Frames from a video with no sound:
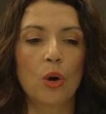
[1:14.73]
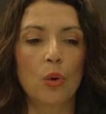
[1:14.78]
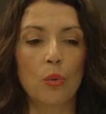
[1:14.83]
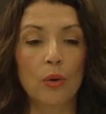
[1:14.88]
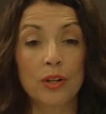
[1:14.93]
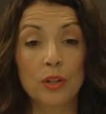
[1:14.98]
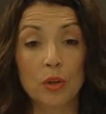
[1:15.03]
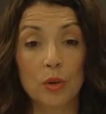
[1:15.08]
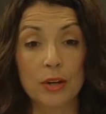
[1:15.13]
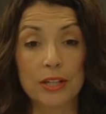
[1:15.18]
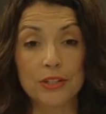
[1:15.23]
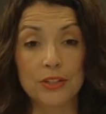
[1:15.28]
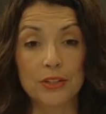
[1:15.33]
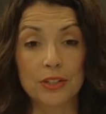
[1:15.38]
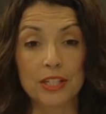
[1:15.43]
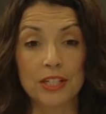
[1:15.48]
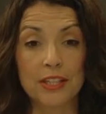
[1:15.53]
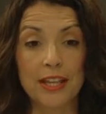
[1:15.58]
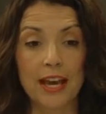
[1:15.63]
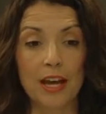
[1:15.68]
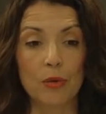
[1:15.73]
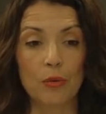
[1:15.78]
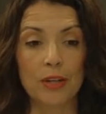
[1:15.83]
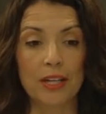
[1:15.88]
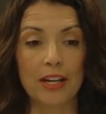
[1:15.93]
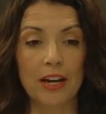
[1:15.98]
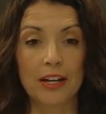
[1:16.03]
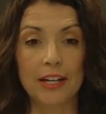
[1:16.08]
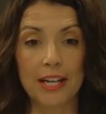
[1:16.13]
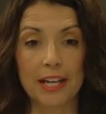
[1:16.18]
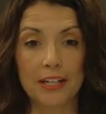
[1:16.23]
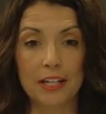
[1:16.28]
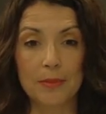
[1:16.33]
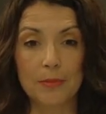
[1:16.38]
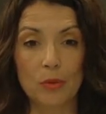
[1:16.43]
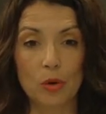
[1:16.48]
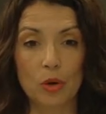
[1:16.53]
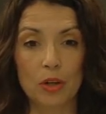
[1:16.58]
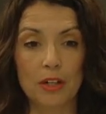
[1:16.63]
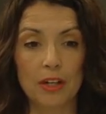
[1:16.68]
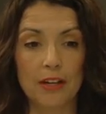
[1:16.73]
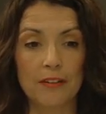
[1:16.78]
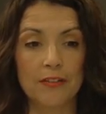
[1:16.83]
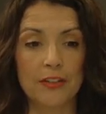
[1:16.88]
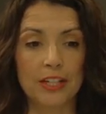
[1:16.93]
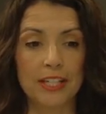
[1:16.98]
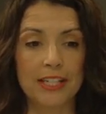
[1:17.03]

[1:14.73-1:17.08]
One question that we are getting more of